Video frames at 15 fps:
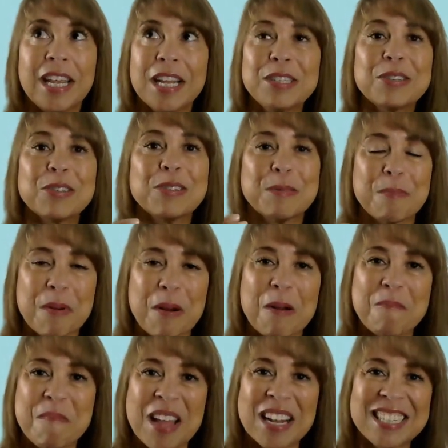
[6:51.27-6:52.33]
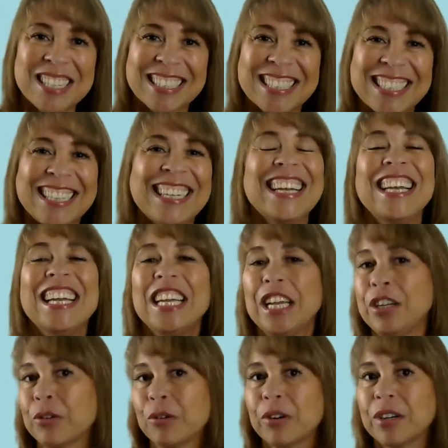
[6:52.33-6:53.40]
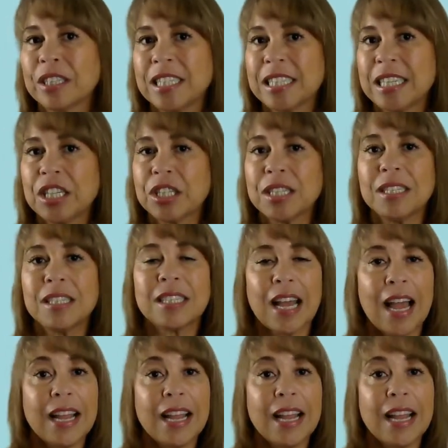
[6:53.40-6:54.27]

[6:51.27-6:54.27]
interdepartmentally in your organizations,